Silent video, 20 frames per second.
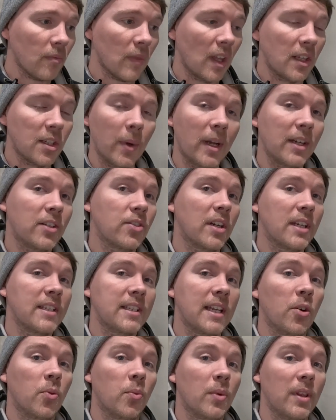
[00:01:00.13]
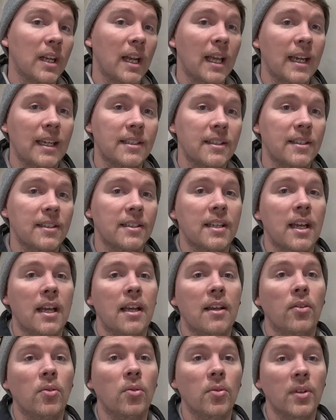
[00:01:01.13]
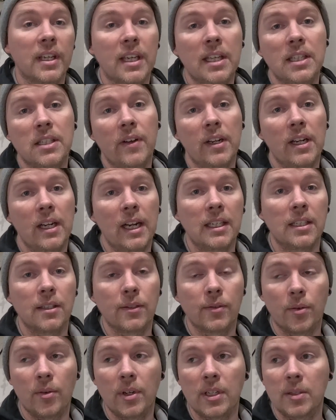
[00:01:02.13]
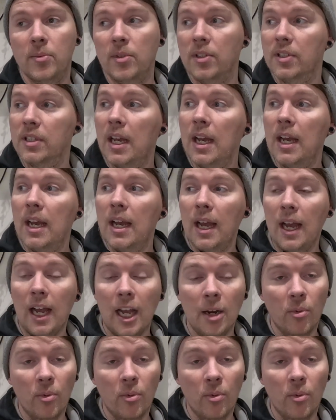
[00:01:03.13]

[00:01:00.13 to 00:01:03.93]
So I actually got it set up with Alexas. All the kids have had Alexas for Christmas. I